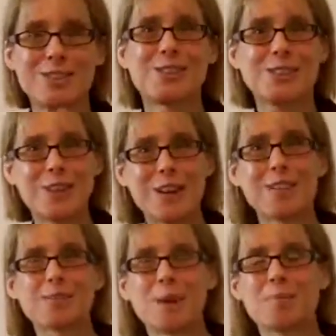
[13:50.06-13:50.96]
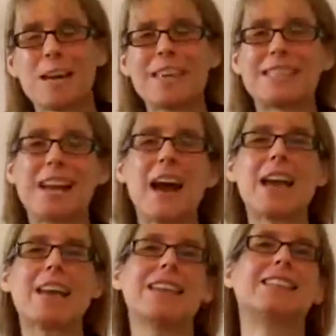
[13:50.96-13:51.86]
to survive the drop test.
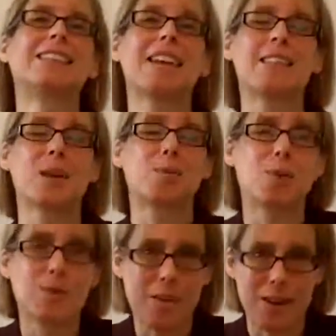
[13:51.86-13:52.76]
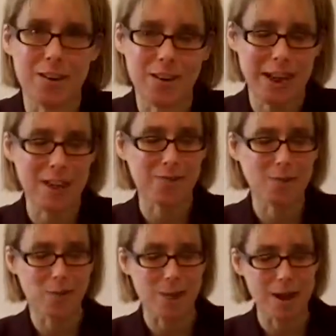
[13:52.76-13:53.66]
I sound like a broken record
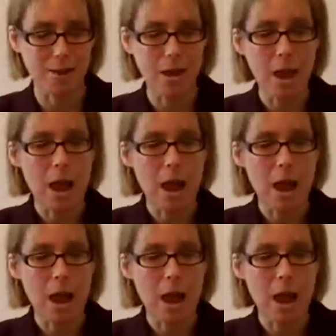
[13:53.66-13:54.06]
after a while.